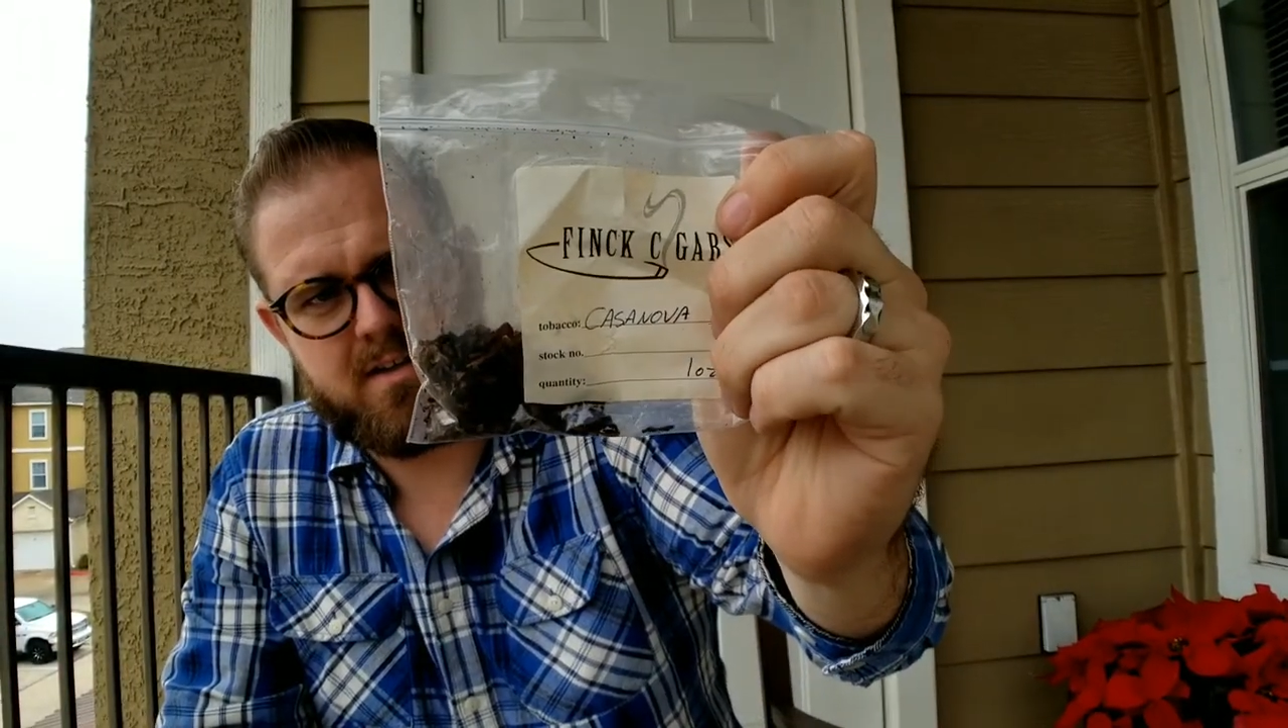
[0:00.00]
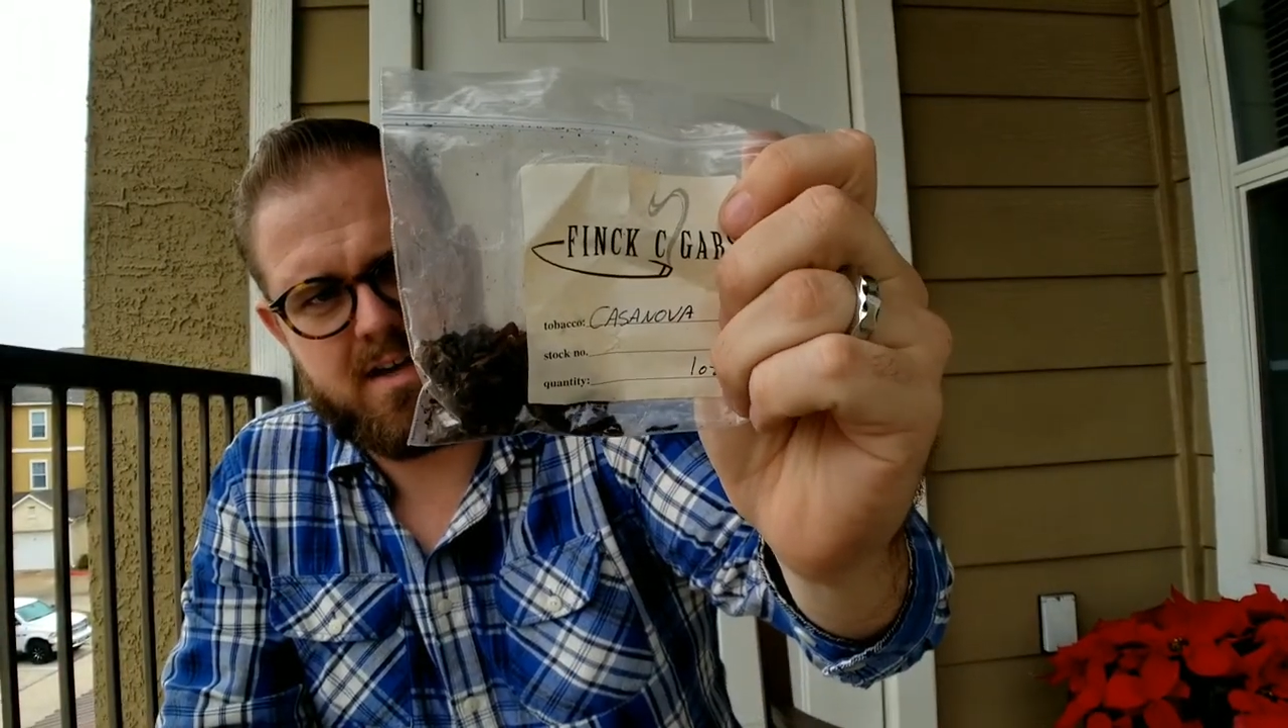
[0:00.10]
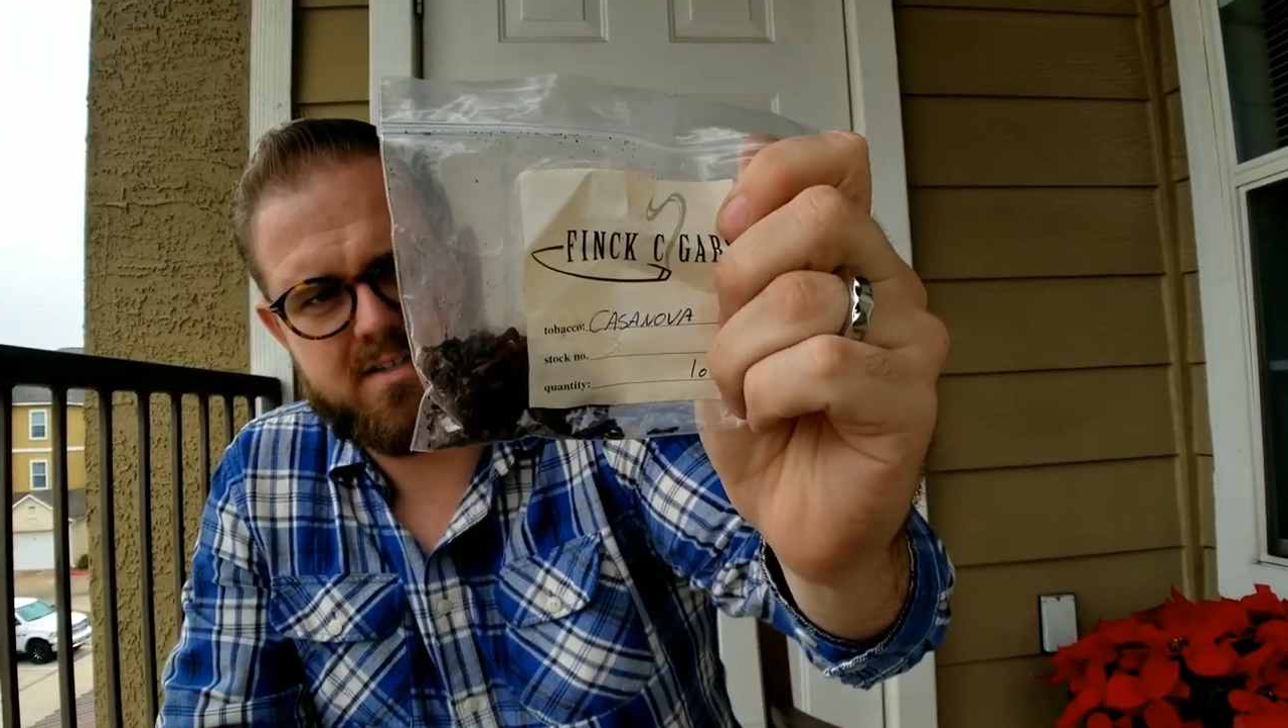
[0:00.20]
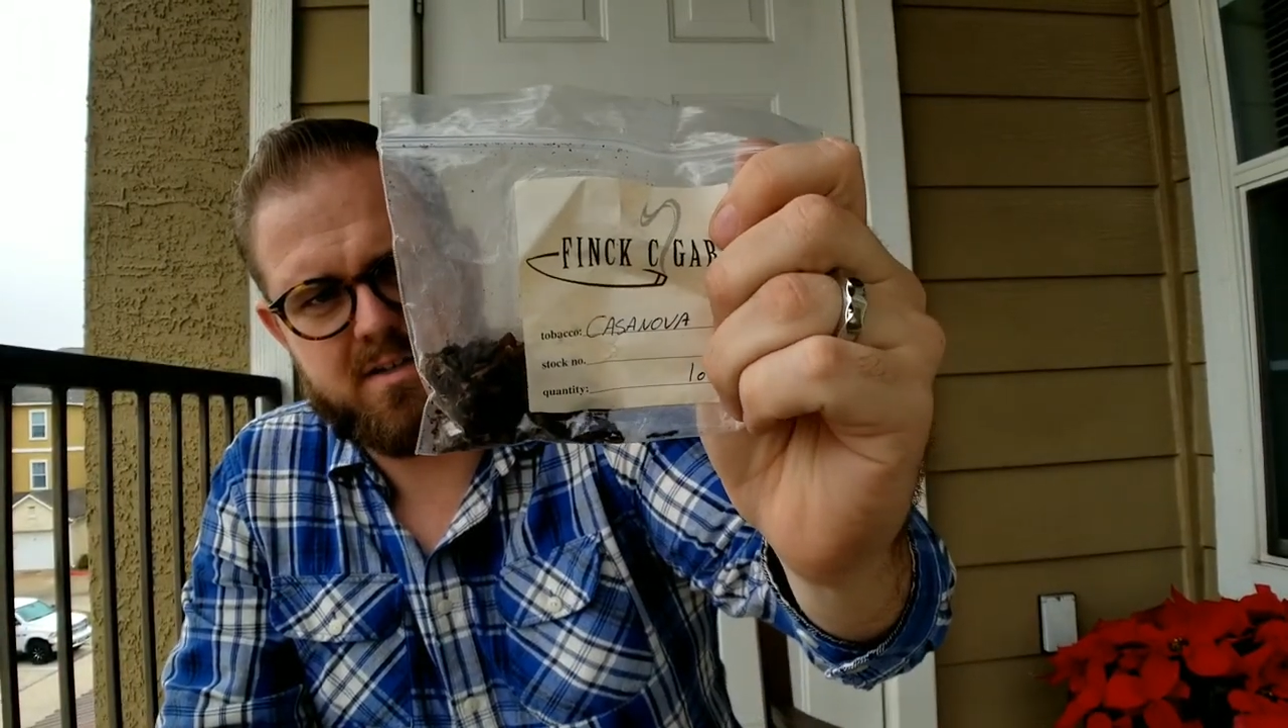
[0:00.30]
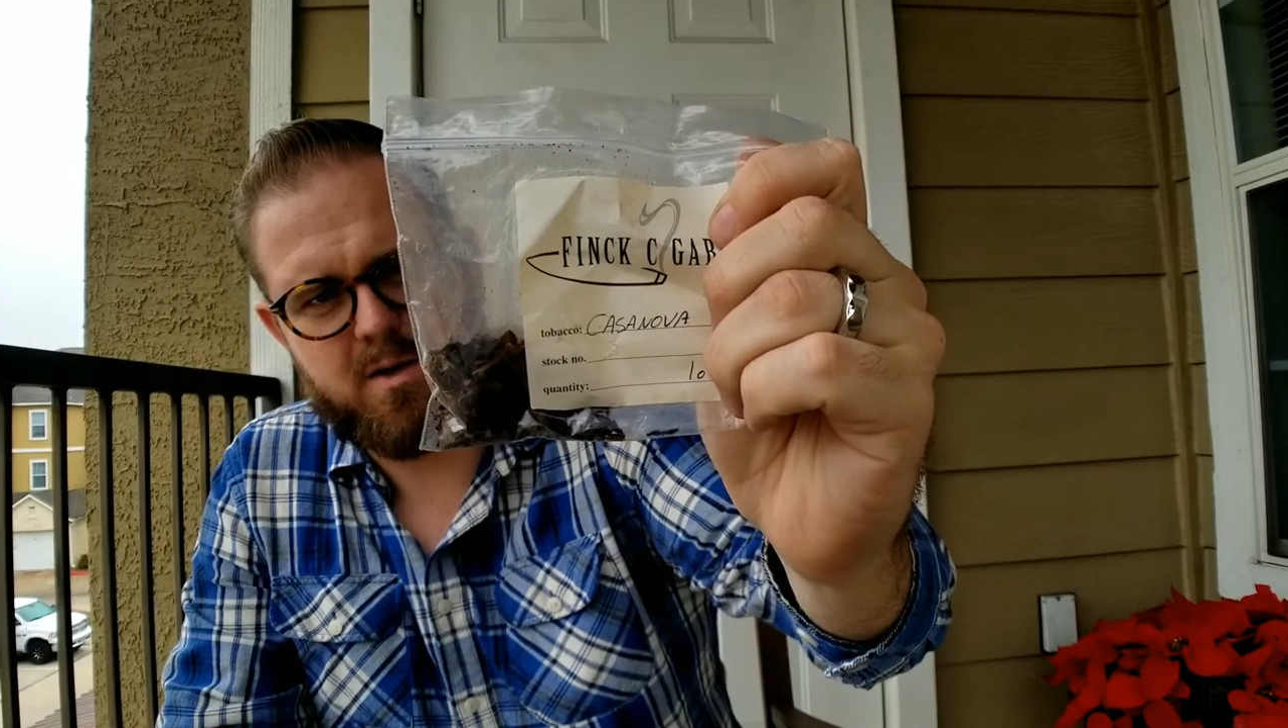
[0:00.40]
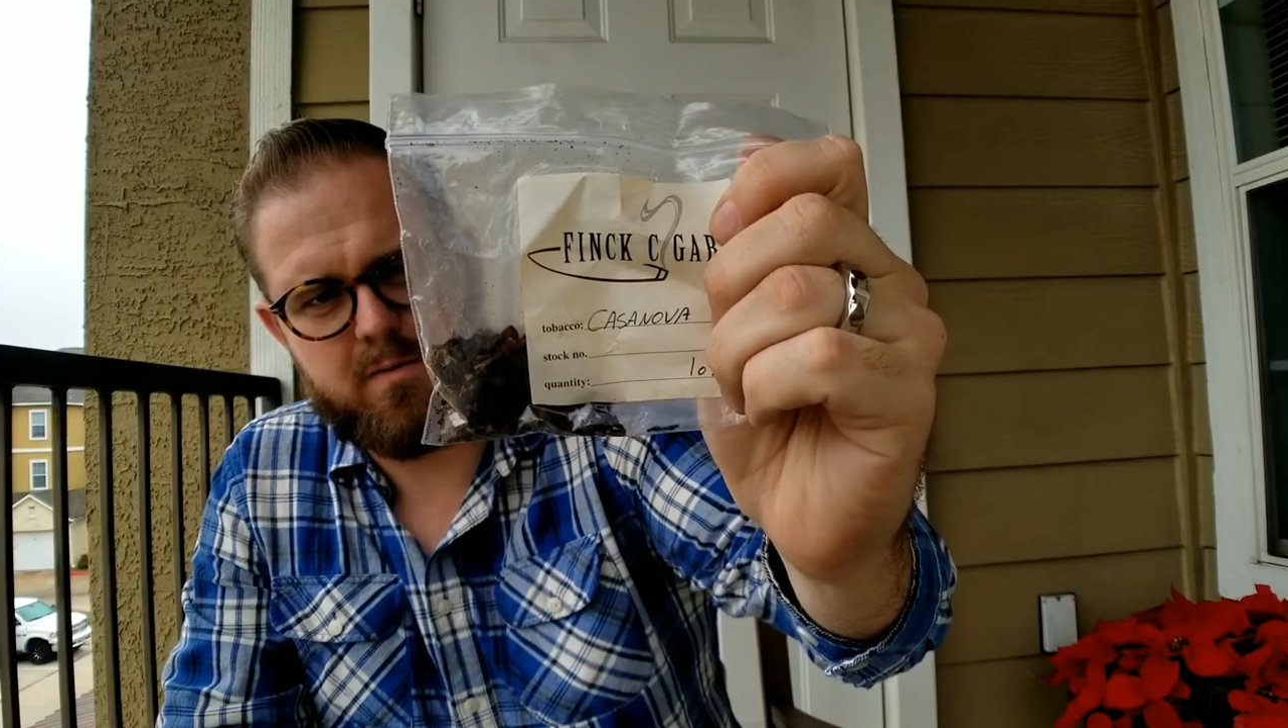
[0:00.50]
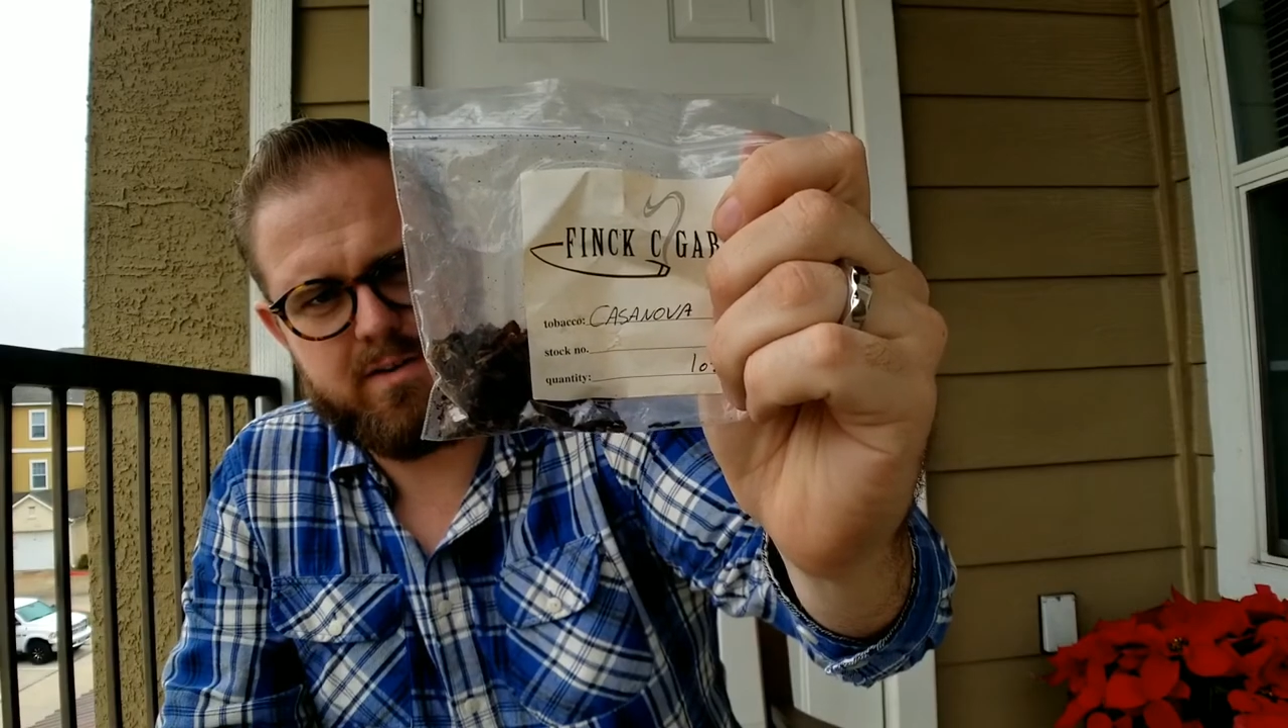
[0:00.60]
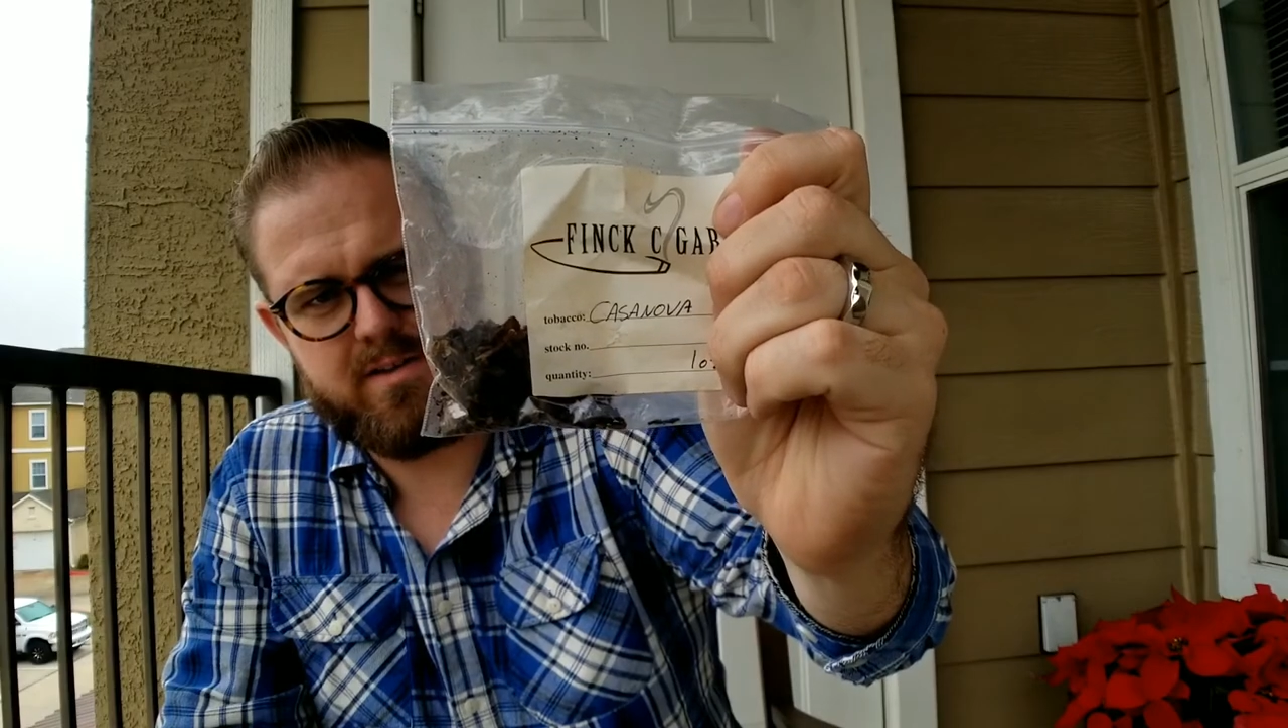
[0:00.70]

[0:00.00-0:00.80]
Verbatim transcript: Casanova,